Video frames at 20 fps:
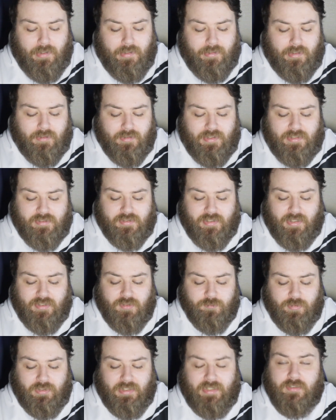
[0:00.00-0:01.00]
Now, these sides
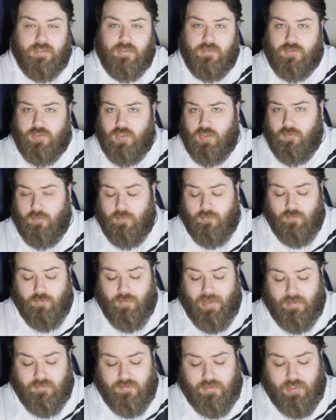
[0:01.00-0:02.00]
played 2
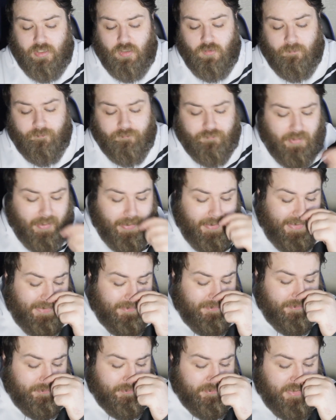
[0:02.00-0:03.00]
rounds ago,
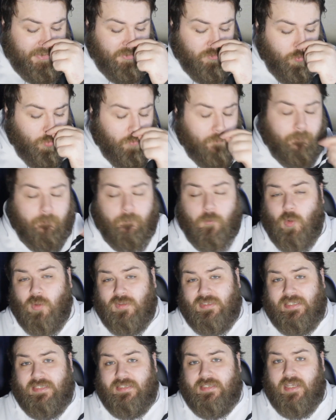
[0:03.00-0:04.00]
and Saints won
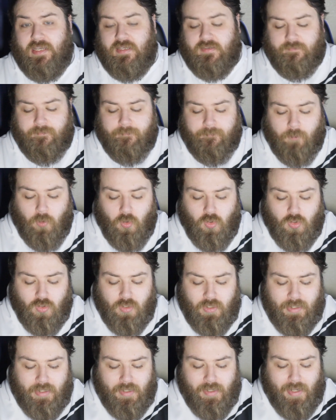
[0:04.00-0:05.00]
46-4.
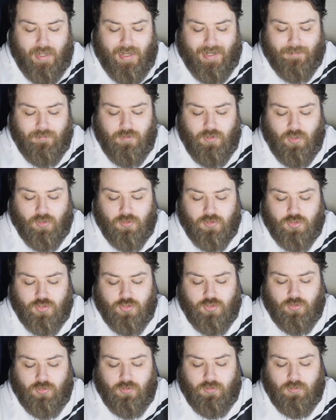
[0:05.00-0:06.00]
I'm not
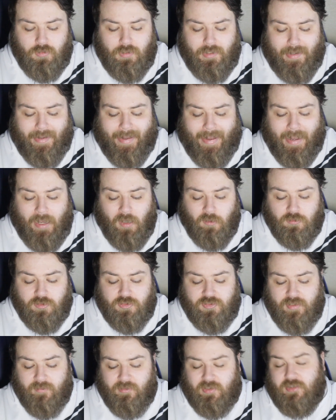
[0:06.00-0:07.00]
sure how
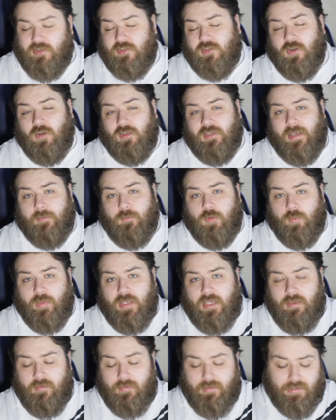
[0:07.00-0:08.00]
similar the scoreline will
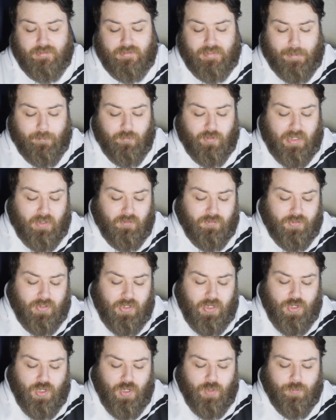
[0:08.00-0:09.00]
be this time around,
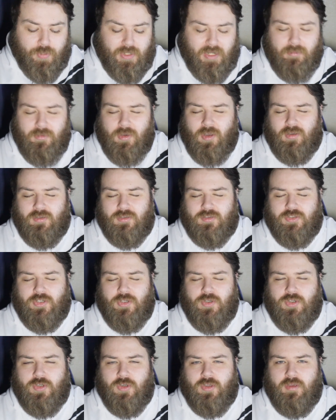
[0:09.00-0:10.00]
but I'm not
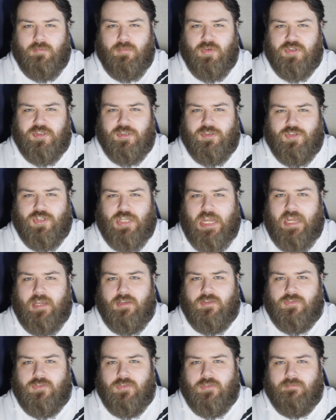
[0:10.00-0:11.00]
too sure that much has
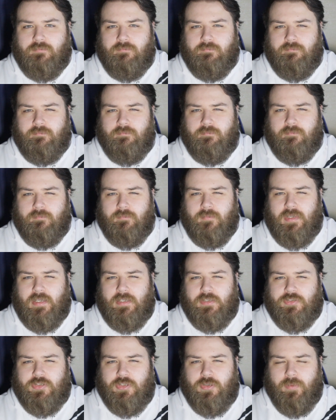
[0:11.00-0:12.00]
changed
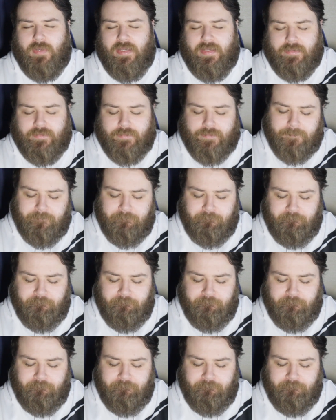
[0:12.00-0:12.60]
in 2 weeks.